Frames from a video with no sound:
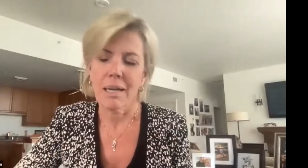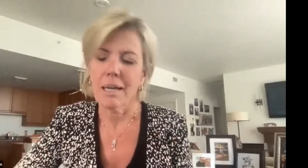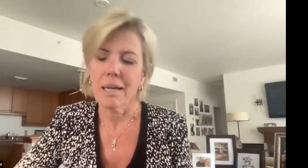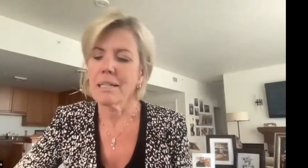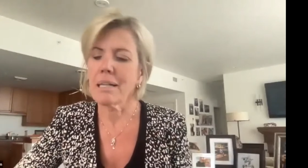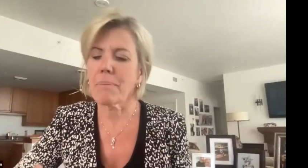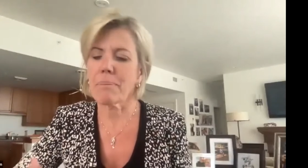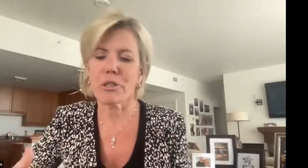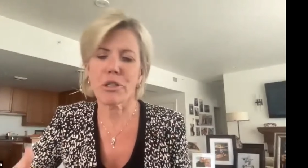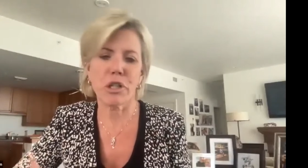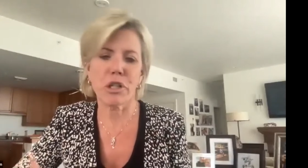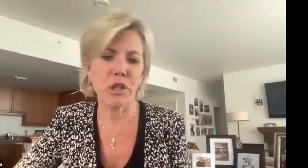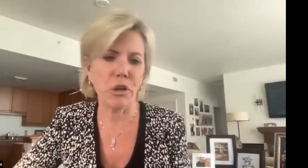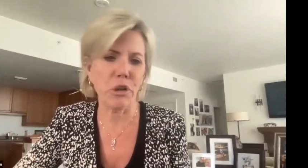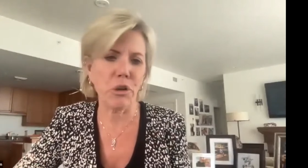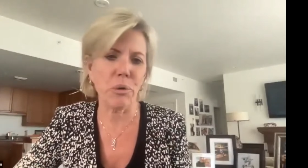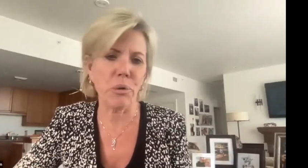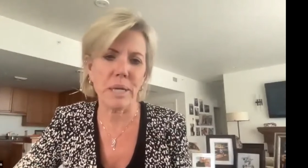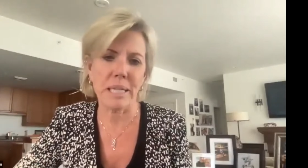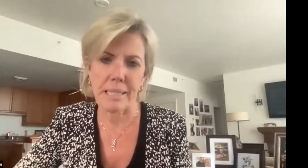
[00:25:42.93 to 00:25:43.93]
Number
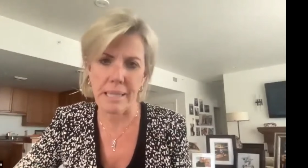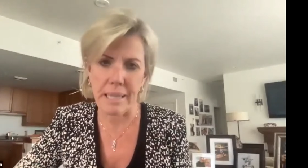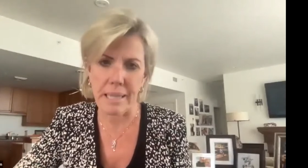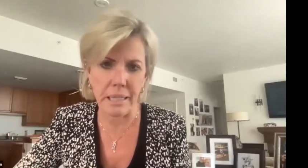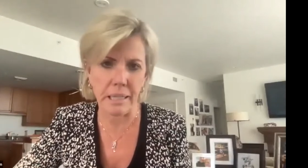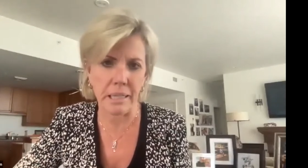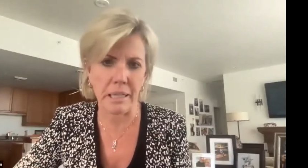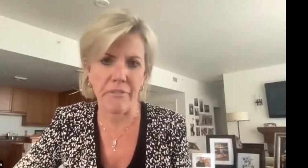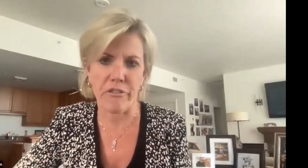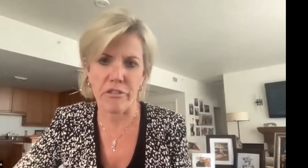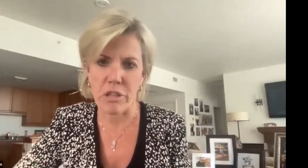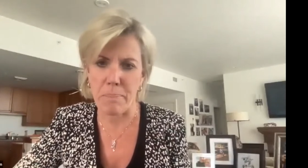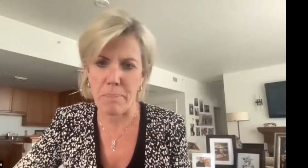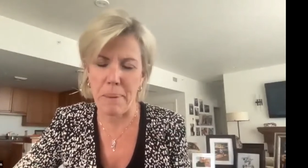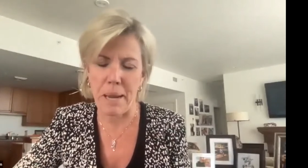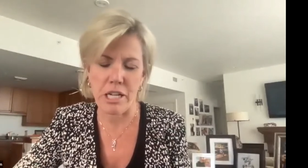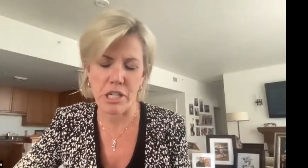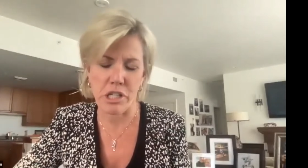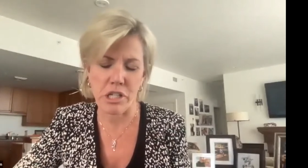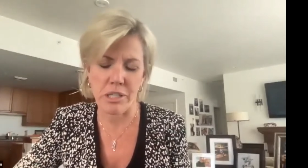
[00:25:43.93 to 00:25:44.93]
two, it's healing for the
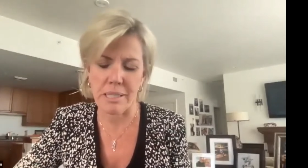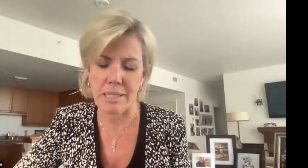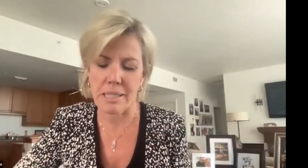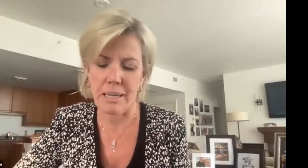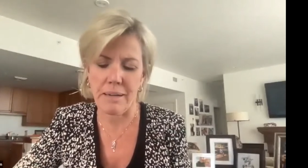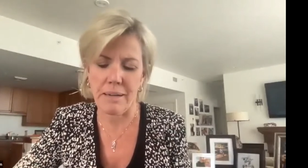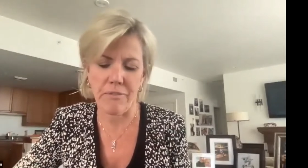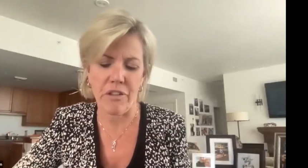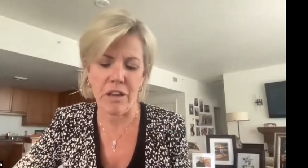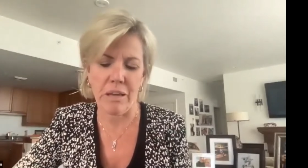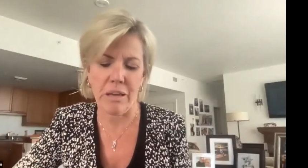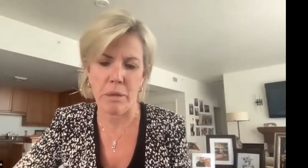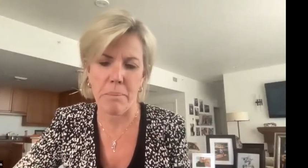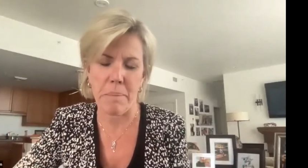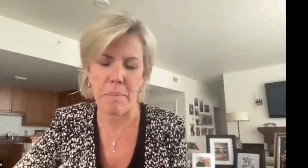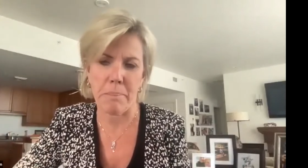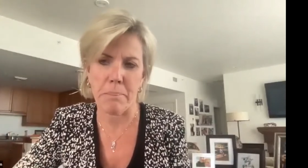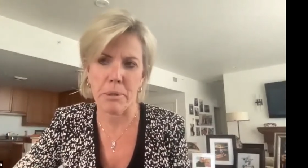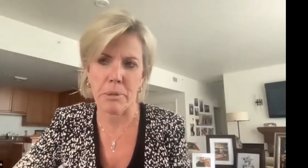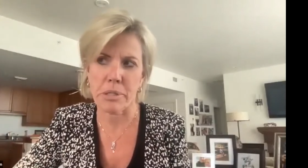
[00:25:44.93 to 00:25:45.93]
patients and family
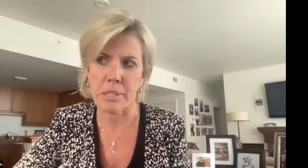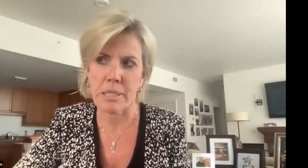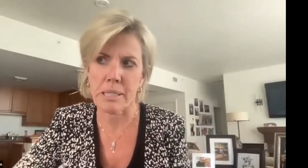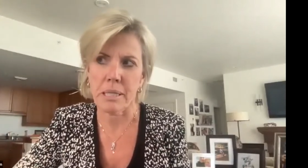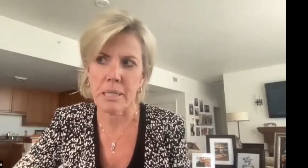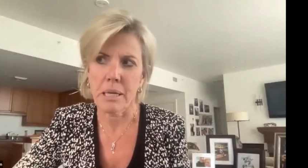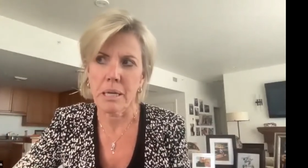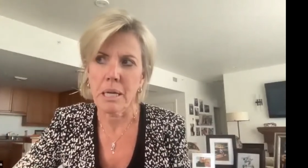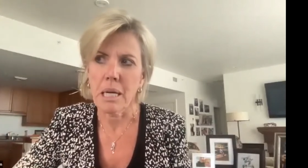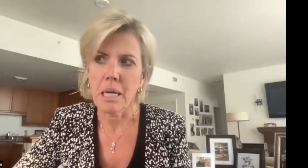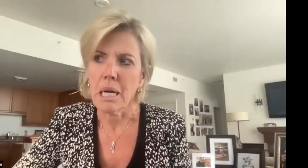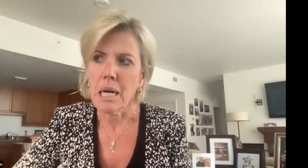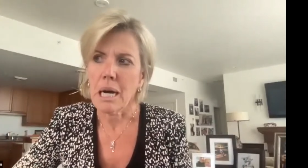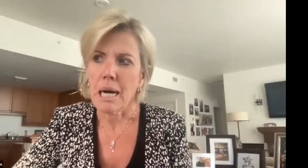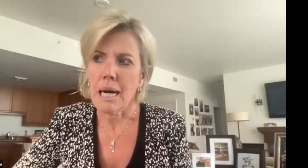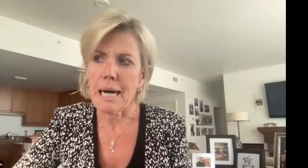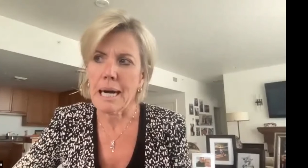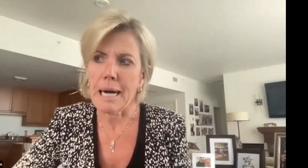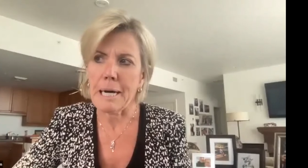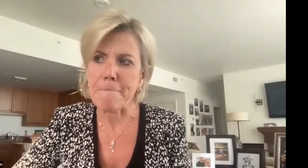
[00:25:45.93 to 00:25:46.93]
members.
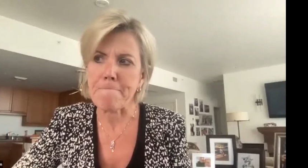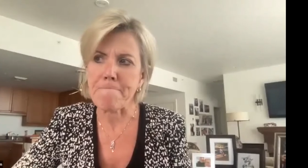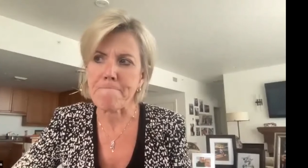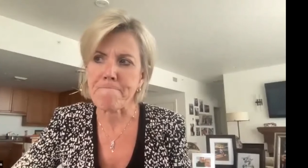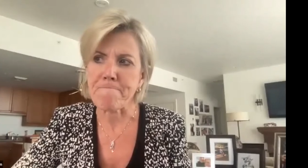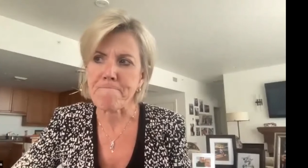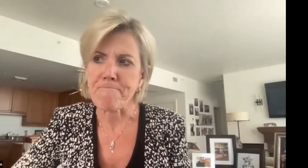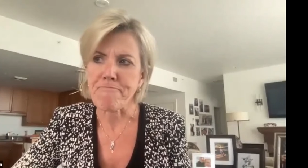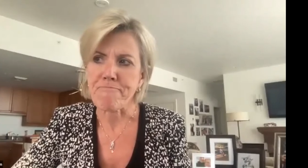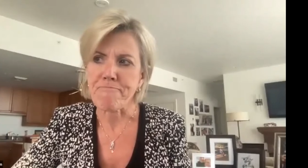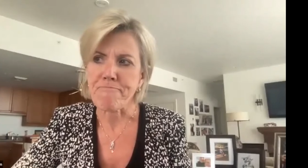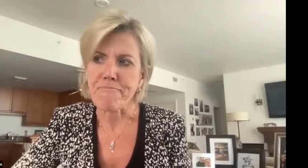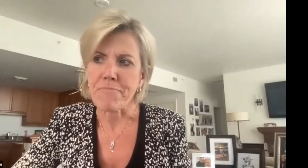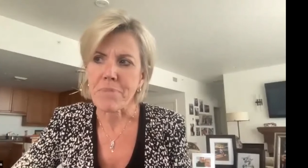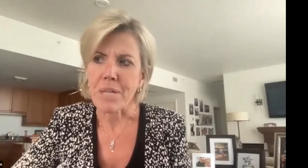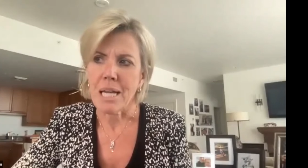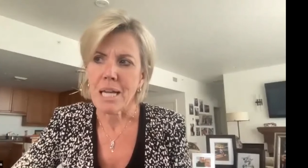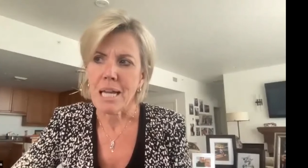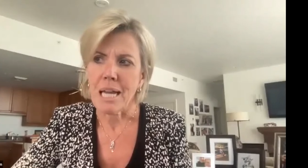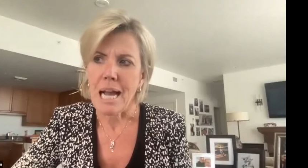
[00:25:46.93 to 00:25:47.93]

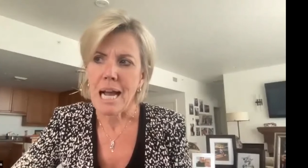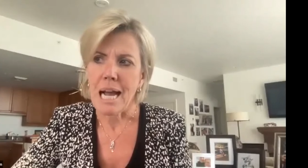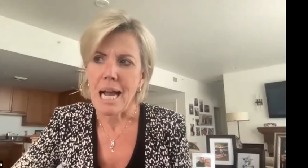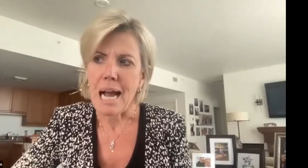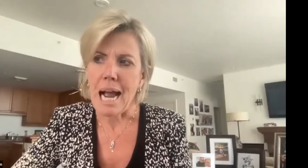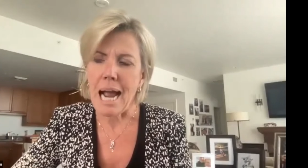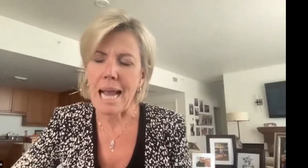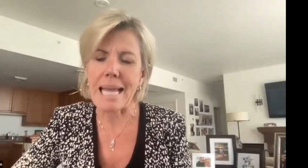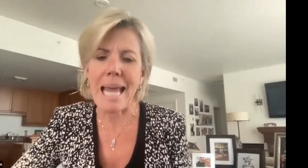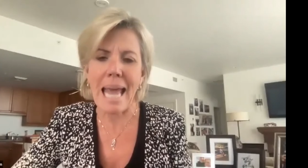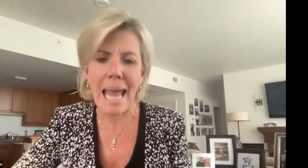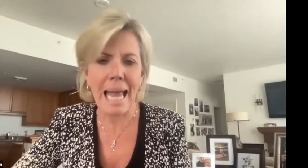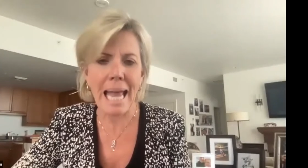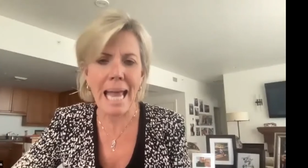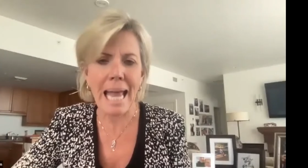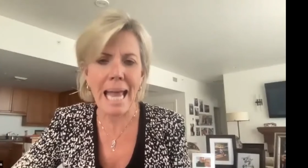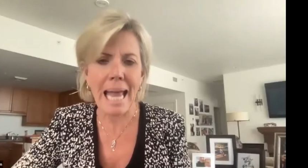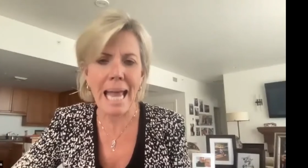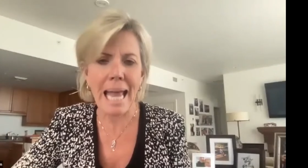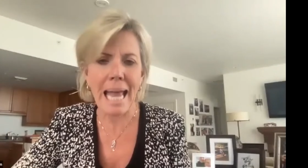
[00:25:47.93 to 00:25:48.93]
I
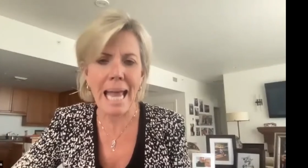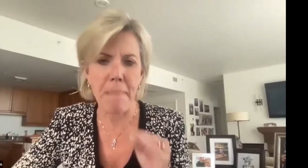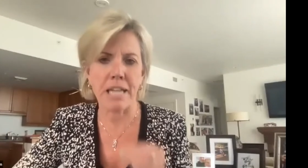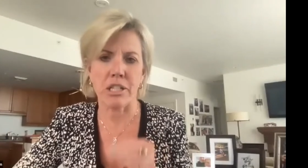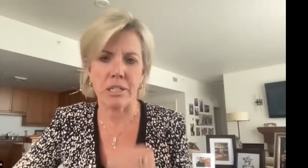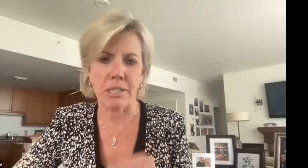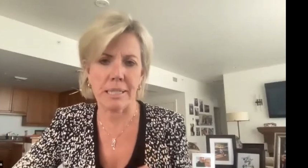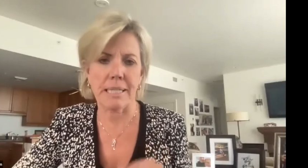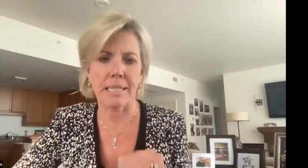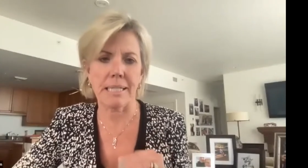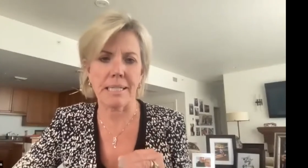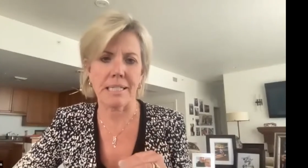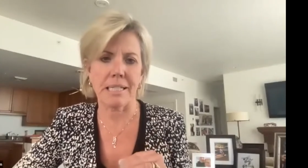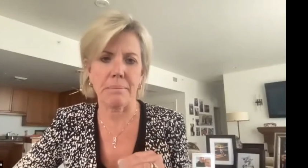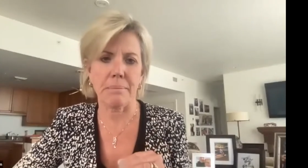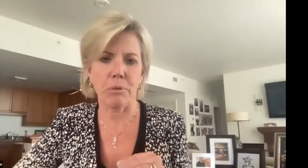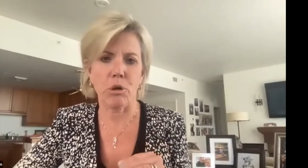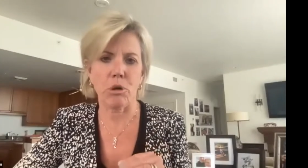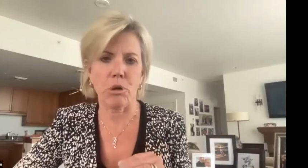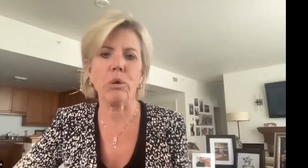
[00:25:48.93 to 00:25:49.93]
can't imagine a
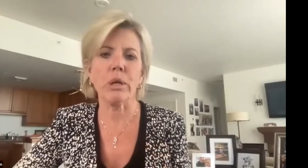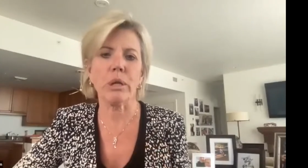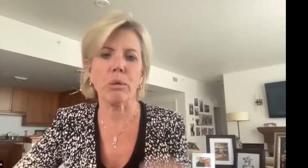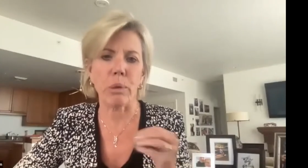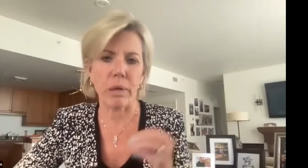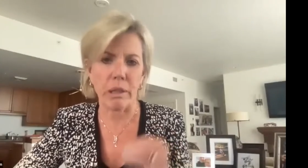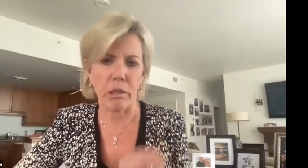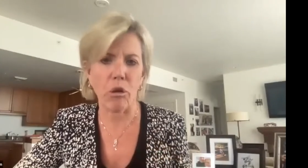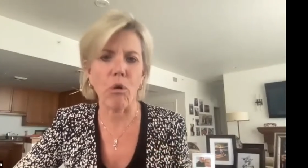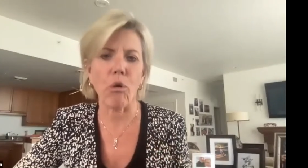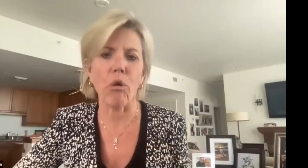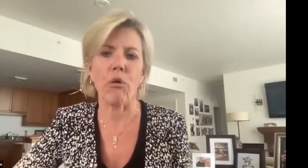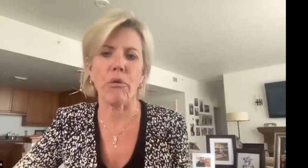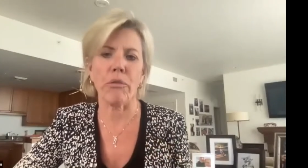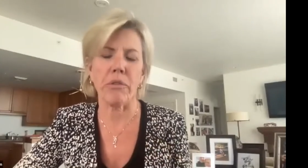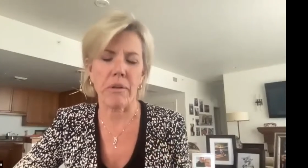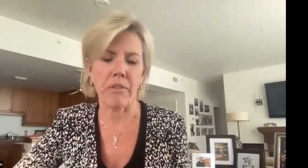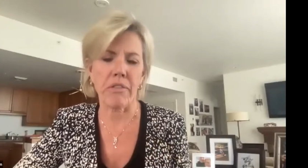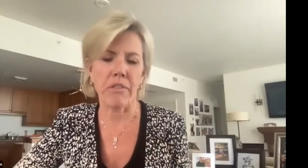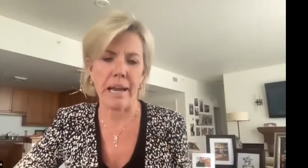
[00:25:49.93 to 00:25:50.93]
system who would
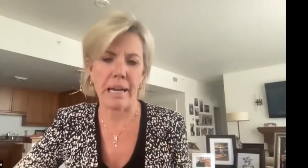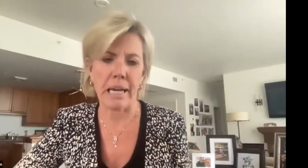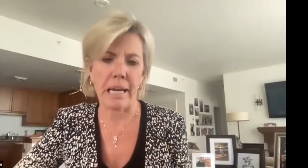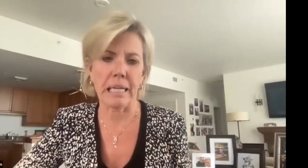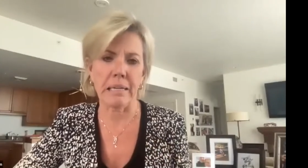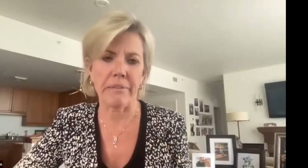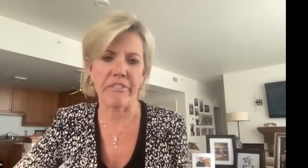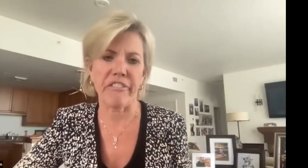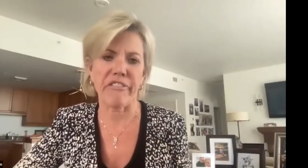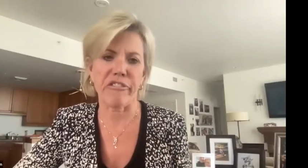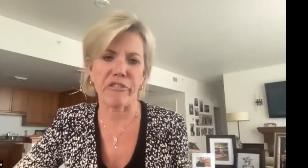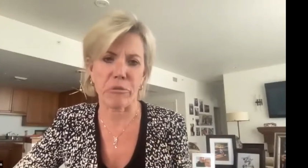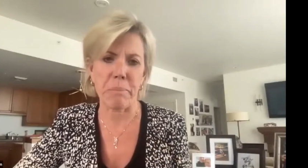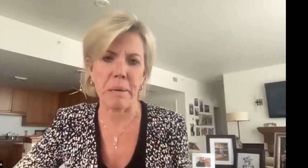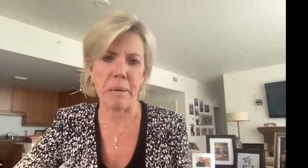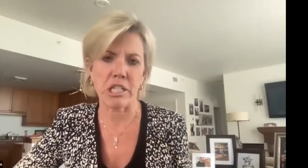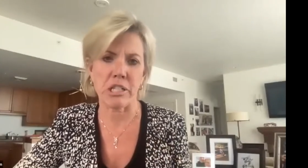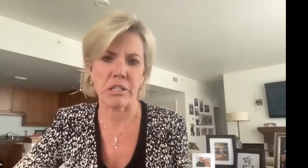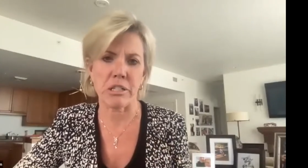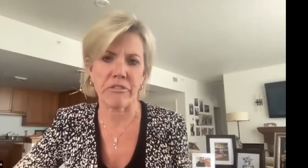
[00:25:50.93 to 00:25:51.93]
withhold that kind of
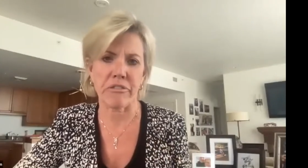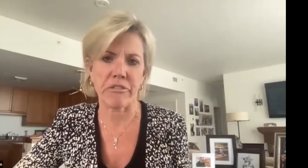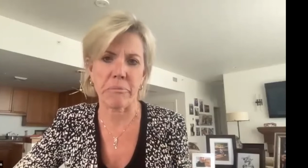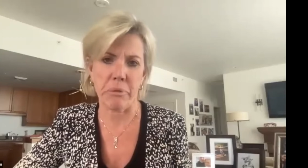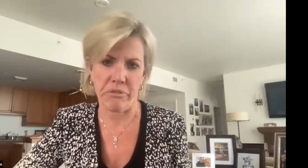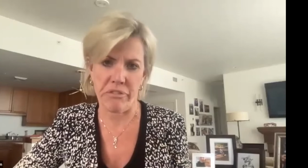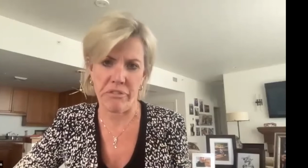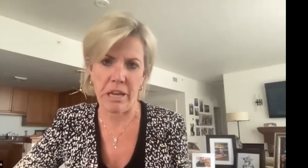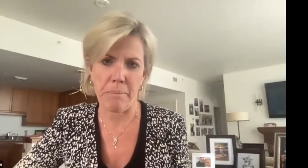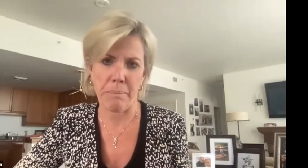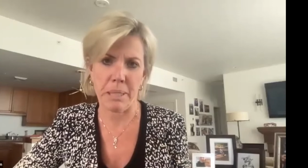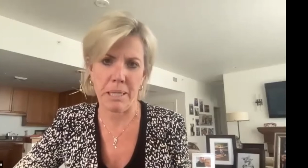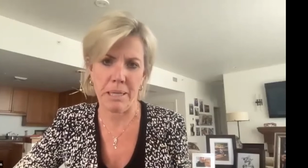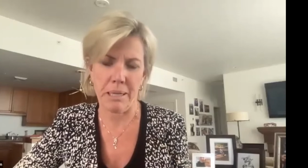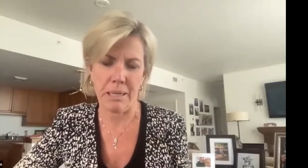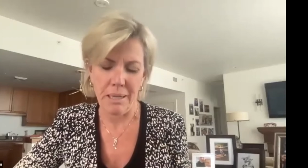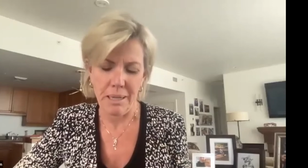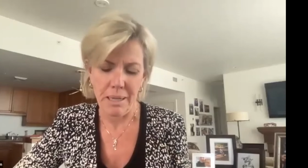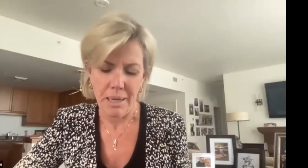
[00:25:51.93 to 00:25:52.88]
information from a family.